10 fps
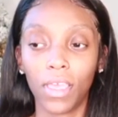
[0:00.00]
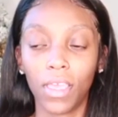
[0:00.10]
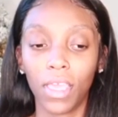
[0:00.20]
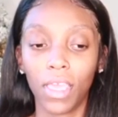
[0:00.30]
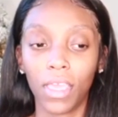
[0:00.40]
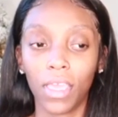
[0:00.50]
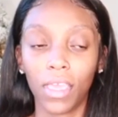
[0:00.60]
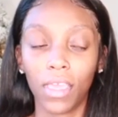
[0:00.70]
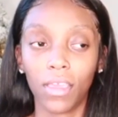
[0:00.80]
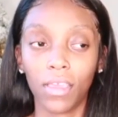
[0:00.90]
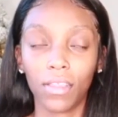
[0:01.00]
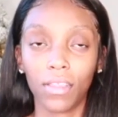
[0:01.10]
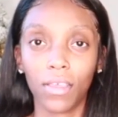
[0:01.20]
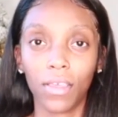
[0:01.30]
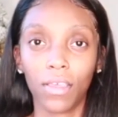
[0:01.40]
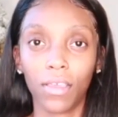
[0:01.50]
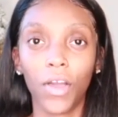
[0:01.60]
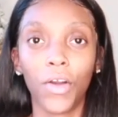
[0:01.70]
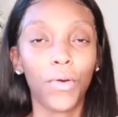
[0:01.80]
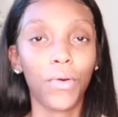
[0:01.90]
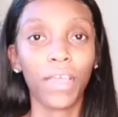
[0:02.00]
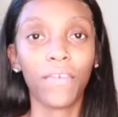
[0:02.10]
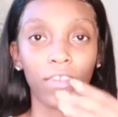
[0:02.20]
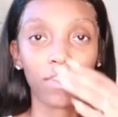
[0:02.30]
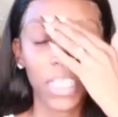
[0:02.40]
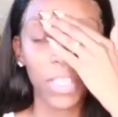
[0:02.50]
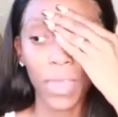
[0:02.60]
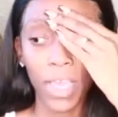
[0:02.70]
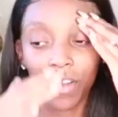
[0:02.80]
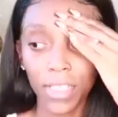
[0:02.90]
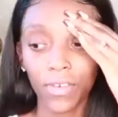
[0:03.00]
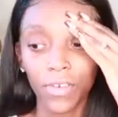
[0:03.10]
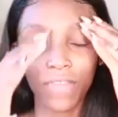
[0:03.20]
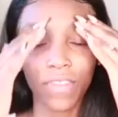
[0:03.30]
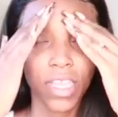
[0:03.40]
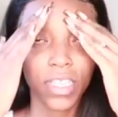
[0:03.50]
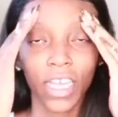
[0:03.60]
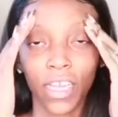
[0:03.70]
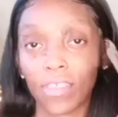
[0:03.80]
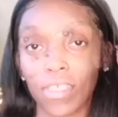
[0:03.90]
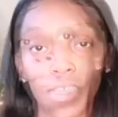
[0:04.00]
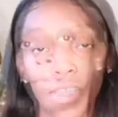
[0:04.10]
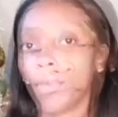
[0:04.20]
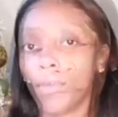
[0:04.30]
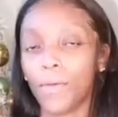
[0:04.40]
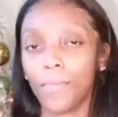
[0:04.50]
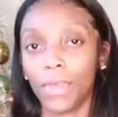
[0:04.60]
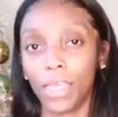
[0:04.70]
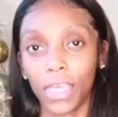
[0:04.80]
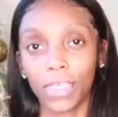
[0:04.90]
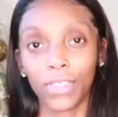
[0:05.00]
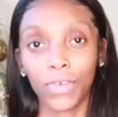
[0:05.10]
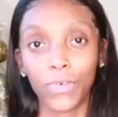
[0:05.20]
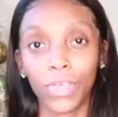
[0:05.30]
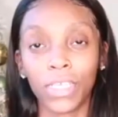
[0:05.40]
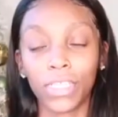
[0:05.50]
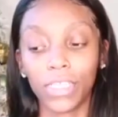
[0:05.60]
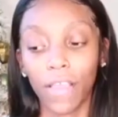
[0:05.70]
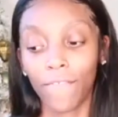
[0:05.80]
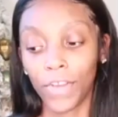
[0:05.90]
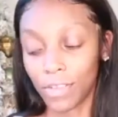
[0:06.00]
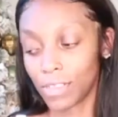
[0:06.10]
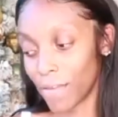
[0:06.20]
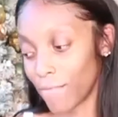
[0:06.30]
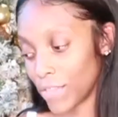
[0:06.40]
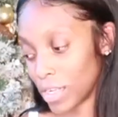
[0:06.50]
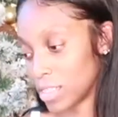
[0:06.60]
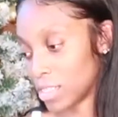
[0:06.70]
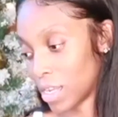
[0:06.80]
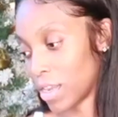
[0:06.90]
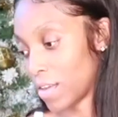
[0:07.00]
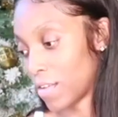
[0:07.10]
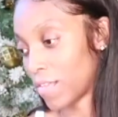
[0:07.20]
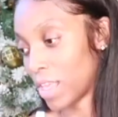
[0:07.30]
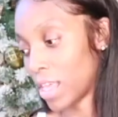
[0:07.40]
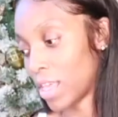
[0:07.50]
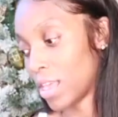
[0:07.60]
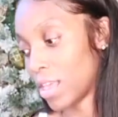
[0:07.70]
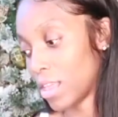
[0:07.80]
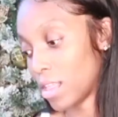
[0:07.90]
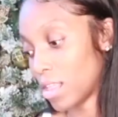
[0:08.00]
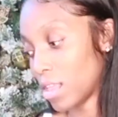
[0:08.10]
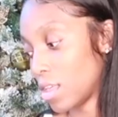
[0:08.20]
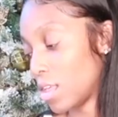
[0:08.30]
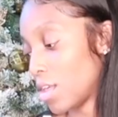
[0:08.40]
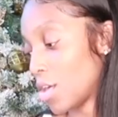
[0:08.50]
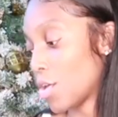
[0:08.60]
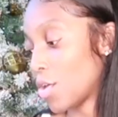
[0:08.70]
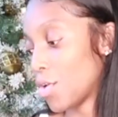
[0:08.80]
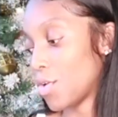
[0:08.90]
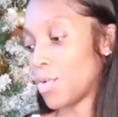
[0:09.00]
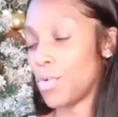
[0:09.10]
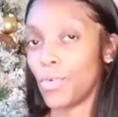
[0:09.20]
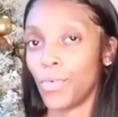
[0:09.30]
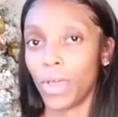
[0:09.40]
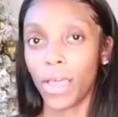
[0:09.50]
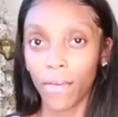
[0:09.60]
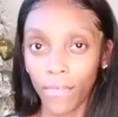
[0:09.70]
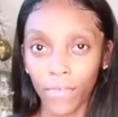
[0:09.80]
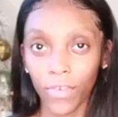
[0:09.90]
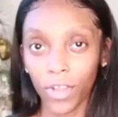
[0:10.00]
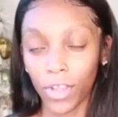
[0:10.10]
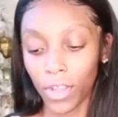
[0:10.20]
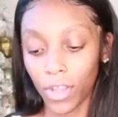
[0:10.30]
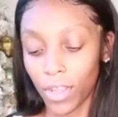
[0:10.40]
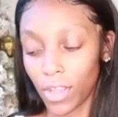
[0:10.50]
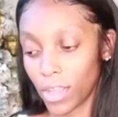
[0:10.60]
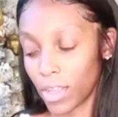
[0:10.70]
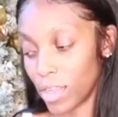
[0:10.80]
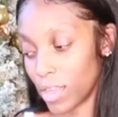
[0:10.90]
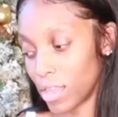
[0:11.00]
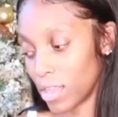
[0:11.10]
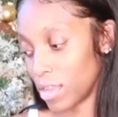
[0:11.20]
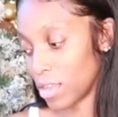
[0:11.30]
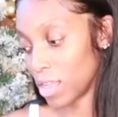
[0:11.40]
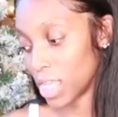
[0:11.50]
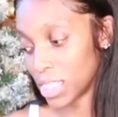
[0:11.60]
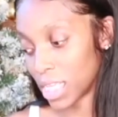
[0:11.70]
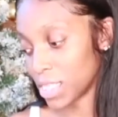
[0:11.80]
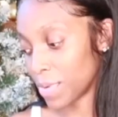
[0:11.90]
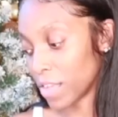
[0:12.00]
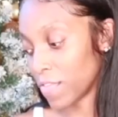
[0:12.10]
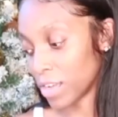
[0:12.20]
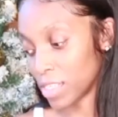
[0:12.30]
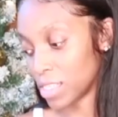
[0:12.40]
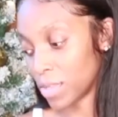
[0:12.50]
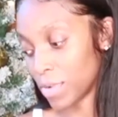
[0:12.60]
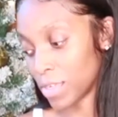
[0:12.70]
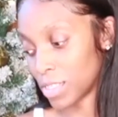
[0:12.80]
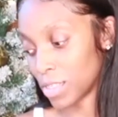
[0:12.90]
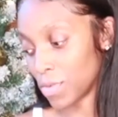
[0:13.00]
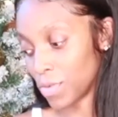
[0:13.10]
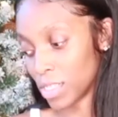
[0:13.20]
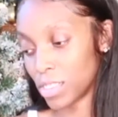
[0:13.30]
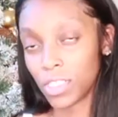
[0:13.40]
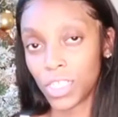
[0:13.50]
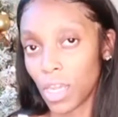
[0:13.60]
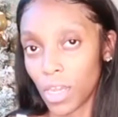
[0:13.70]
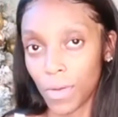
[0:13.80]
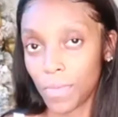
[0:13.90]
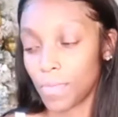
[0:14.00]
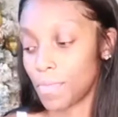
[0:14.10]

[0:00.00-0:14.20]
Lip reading: and if there's any pets or if the child is sick. But yeah, so it's first come, first serve, and whoever texts back first is the person who gets the job.